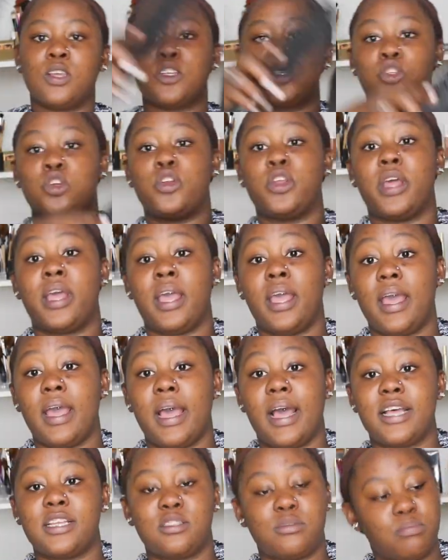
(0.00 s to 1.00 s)
So the hair
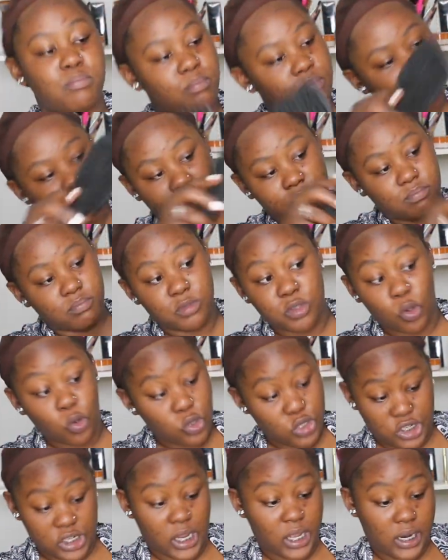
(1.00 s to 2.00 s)
has
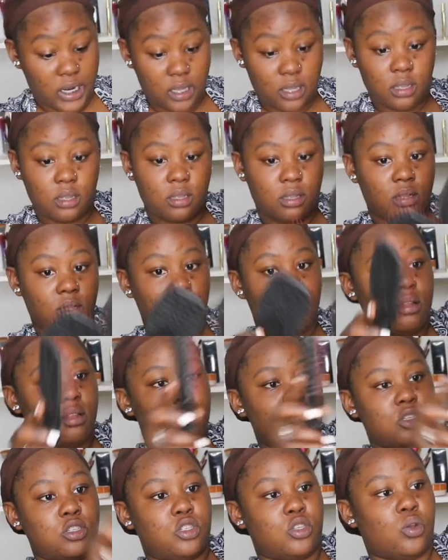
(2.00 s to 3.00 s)
no shedding,
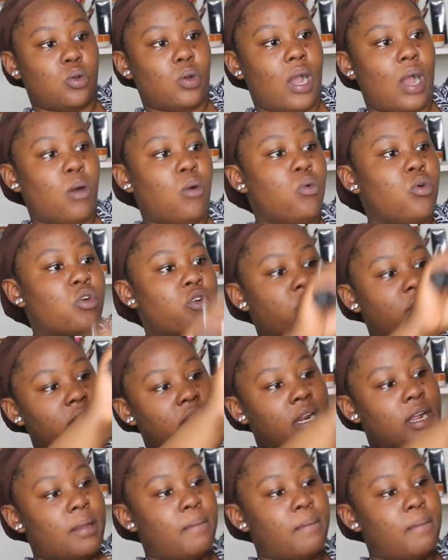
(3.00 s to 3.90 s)
so I will grade